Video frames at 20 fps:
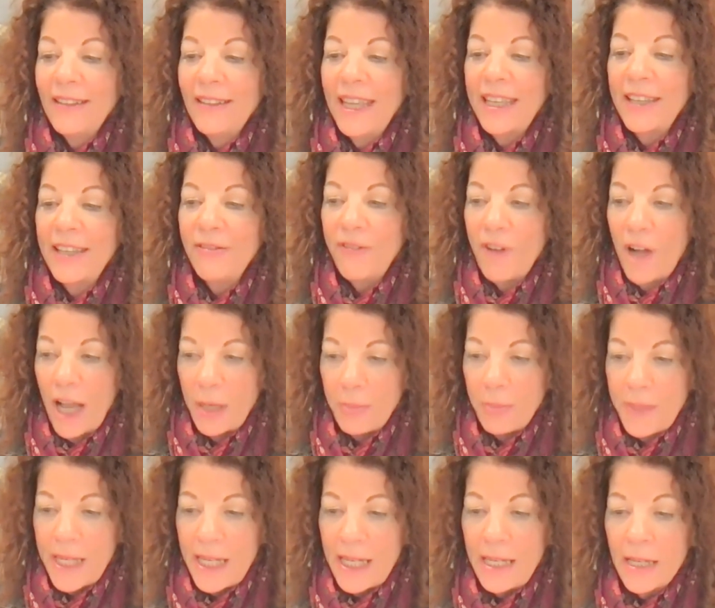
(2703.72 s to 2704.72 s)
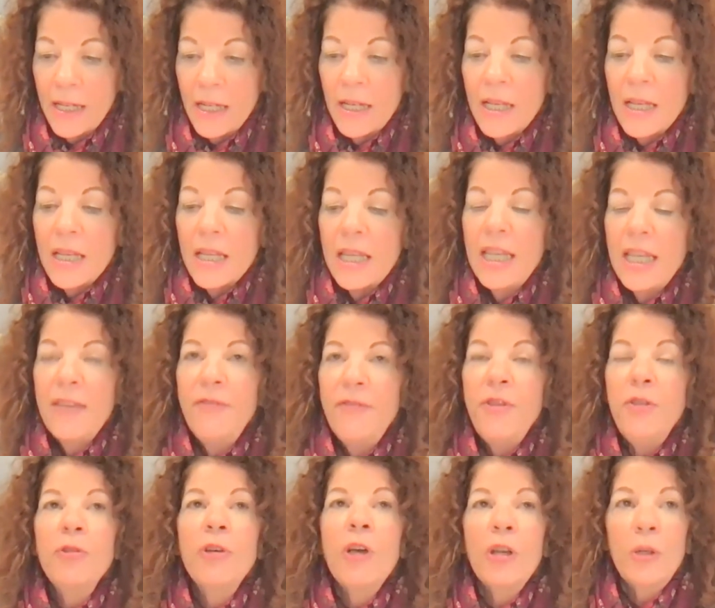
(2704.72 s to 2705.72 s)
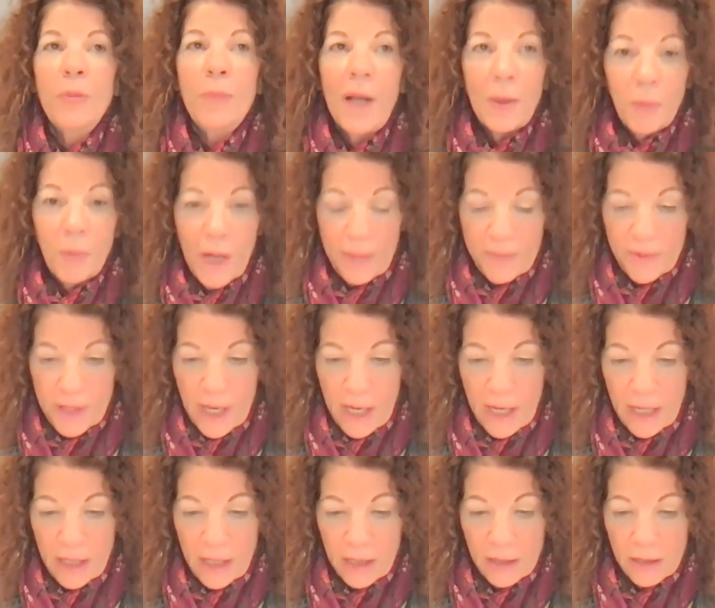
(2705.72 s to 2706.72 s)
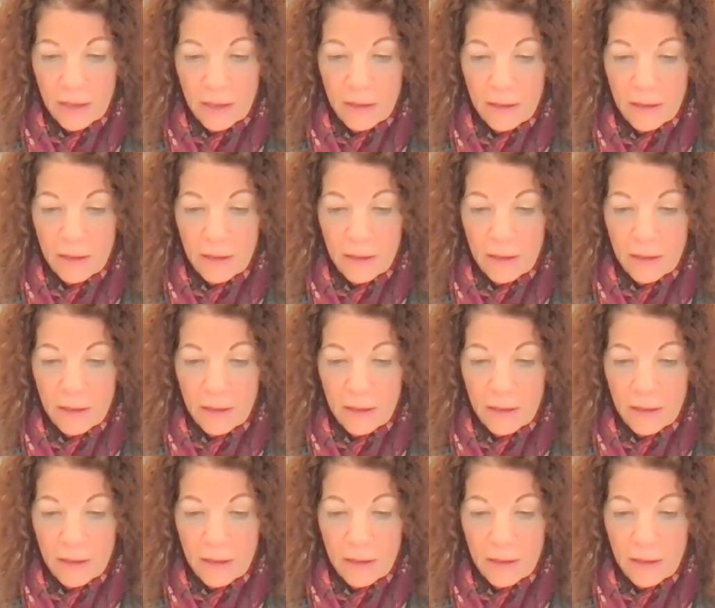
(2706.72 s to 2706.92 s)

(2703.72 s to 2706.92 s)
They can find me. If you go to my website,